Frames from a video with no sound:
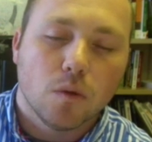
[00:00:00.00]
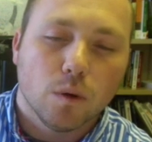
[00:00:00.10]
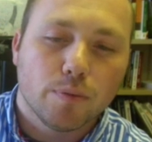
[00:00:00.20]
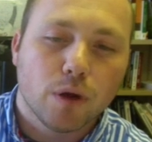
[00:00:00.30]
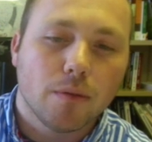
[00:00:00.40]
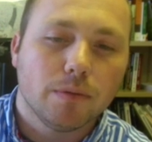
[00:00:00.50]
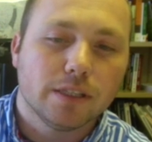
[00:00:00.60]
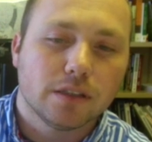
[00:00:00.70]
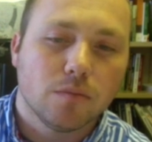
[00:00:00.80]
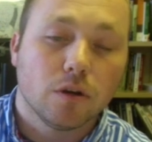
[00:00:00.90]
We're probably
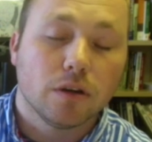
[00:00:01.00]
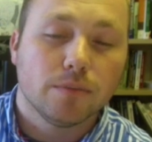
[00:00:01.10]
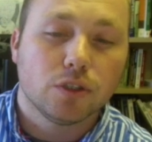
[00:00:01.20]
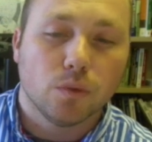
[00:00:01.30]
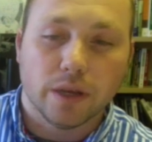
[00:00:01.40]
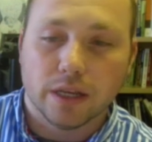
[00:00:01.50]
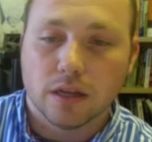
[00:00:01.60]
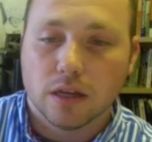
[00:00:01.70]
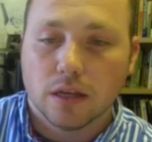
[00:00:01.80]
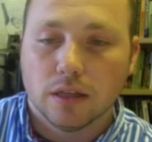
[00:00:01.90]
somewhere in between,
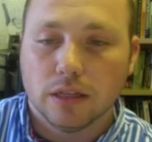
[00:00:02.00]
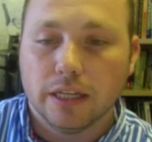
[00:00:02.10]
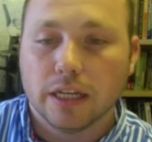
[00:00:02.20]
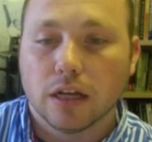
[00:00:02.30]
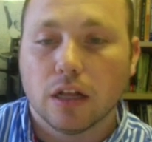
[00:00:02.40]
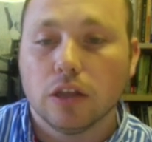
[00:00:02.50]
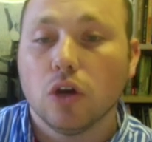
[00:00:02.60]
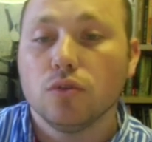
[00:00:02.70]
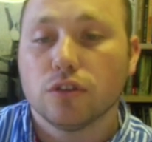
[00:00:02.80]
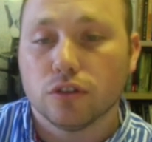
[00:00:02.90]
leaning
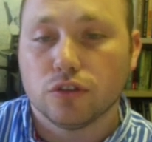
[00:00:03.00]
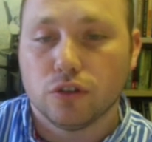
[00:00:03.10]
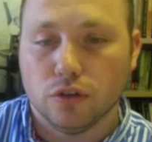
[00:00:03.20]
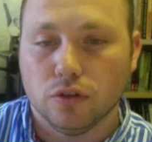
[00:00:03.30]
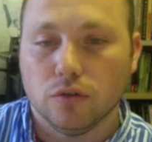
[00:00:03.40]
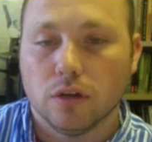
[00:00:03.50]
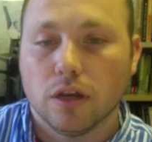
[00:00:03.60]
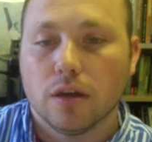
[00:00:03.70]
closer to